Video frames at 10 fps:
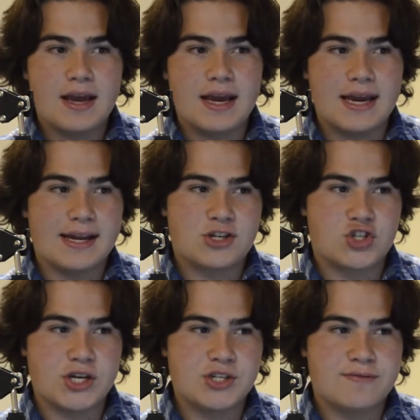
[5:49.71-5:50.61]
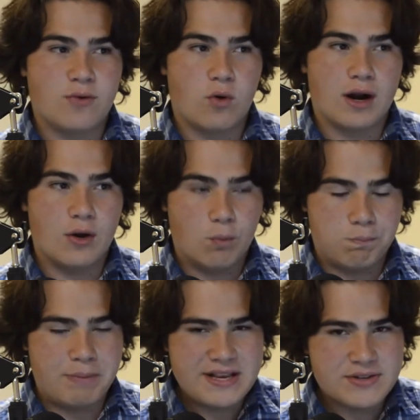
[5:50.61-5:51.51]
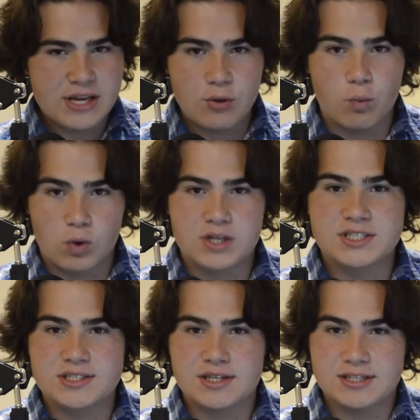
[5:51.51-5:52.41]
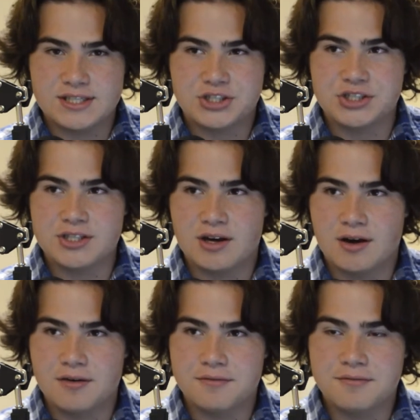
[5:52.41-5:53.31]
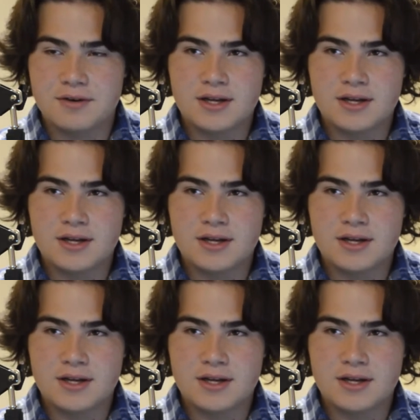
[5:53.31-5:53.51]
in exchange for basically a worse edition of